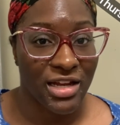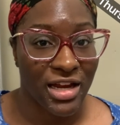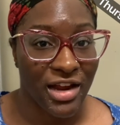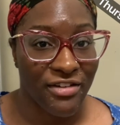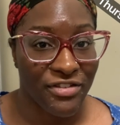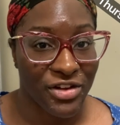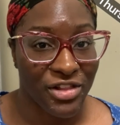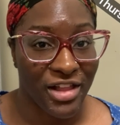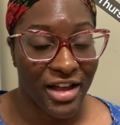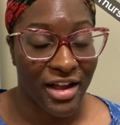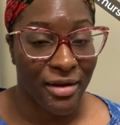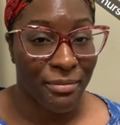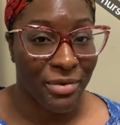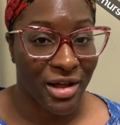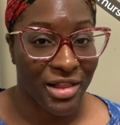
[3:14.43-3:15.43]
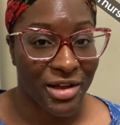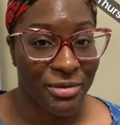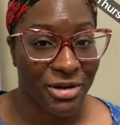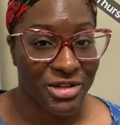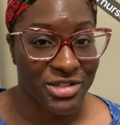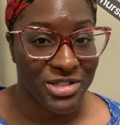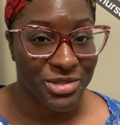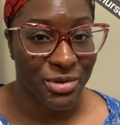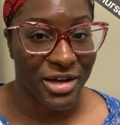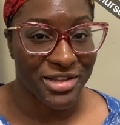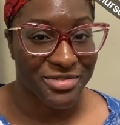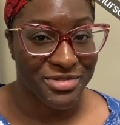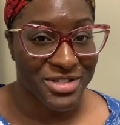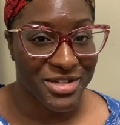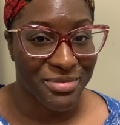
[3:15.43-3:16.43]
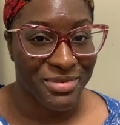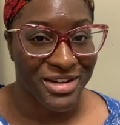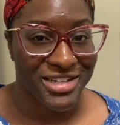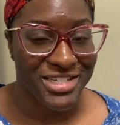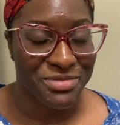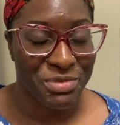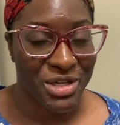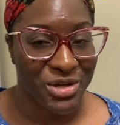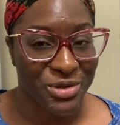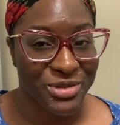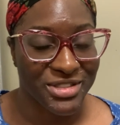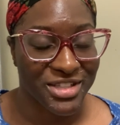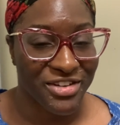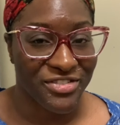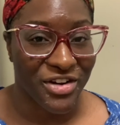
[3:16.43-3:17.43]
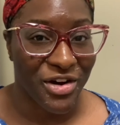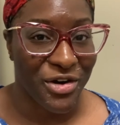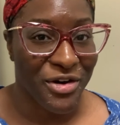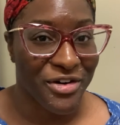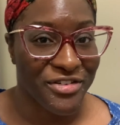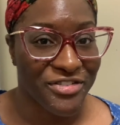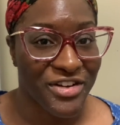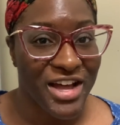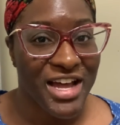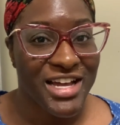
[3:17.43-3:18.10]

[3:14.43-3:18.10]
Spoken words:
and I feel like I'm probably about to sweat some of this peel stuff off.